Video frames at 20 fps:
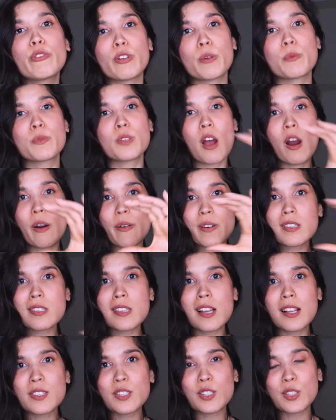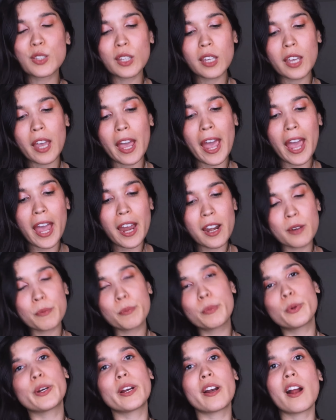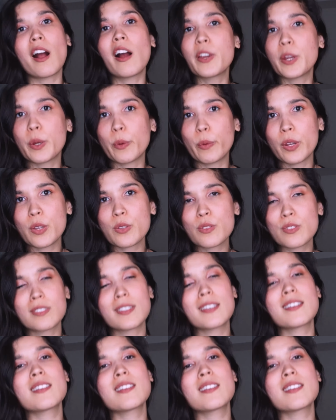filmed horizontally and put it on your reels.